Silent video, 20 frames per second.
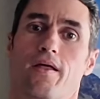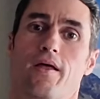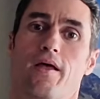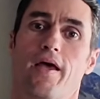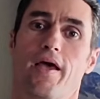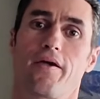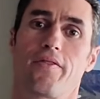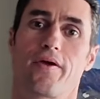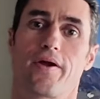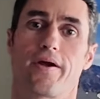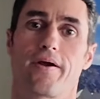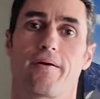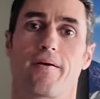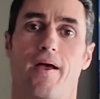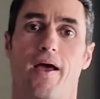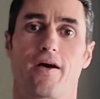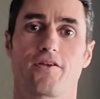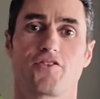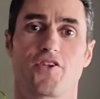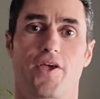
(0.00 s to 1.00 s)
Hey there,
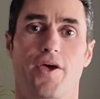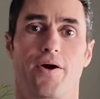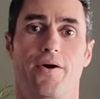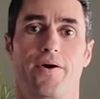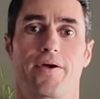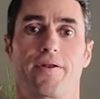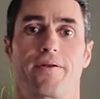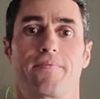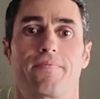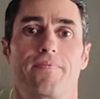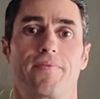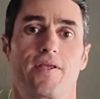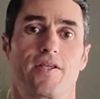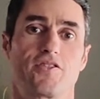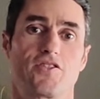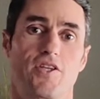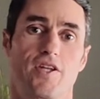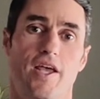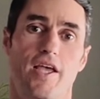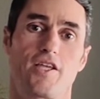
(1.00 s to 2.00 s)
how's it going? In
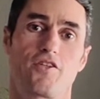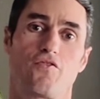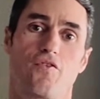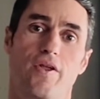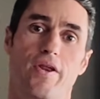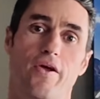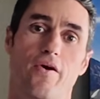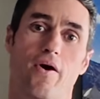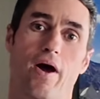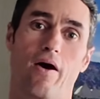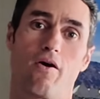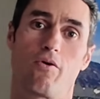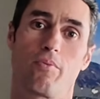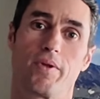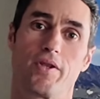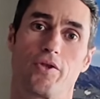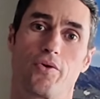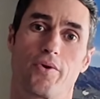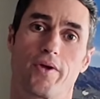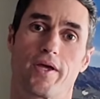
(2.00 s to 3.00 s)
today's video, I will
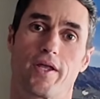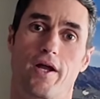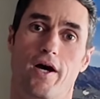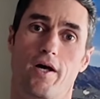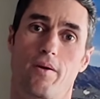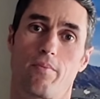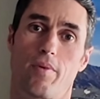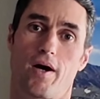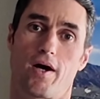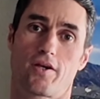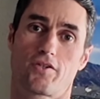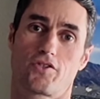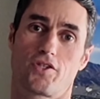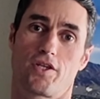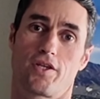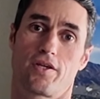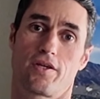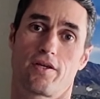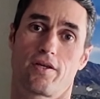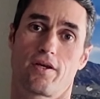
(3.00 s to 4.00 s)
be doing an
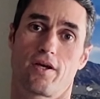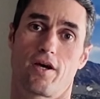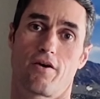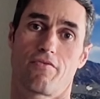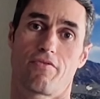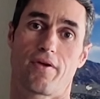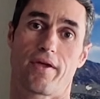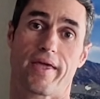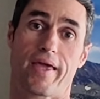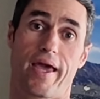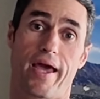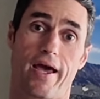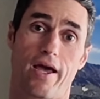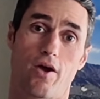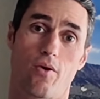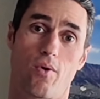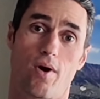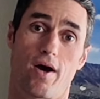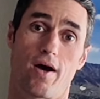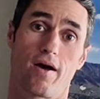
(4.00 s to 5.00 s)
unboxing of the
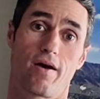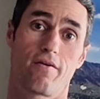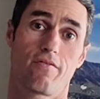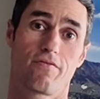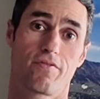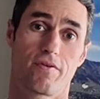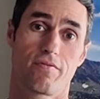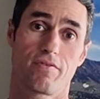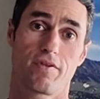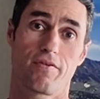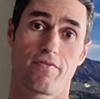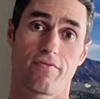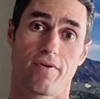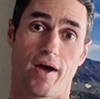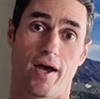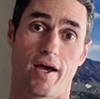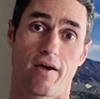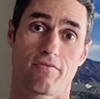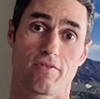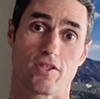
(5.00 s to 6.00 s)
Kakwa
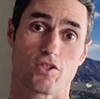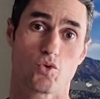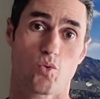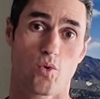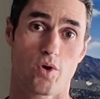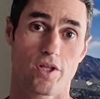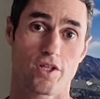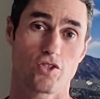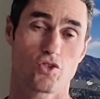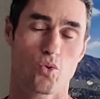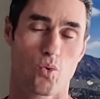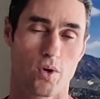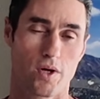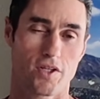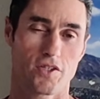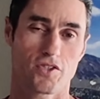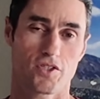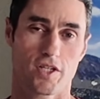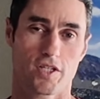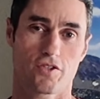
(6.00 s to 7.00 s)
55, the
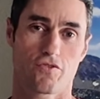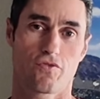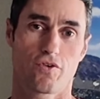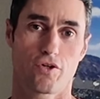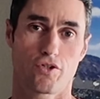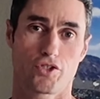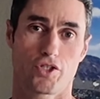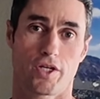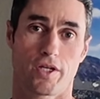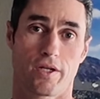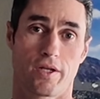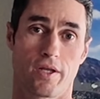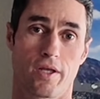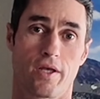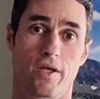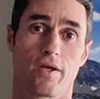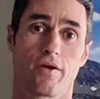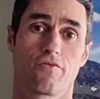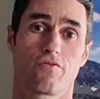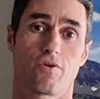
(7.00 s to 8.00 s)
2026 version
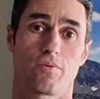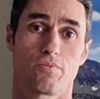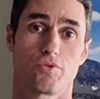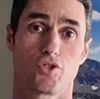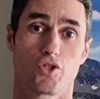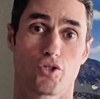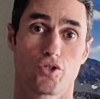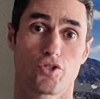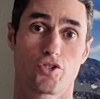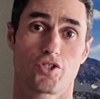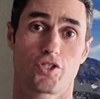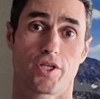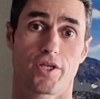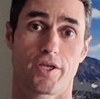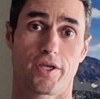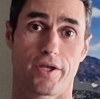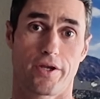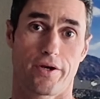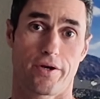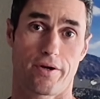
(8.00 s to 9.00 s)
from Durston
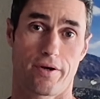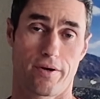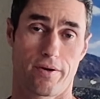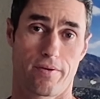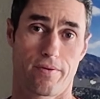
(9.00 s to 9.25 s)
Gear.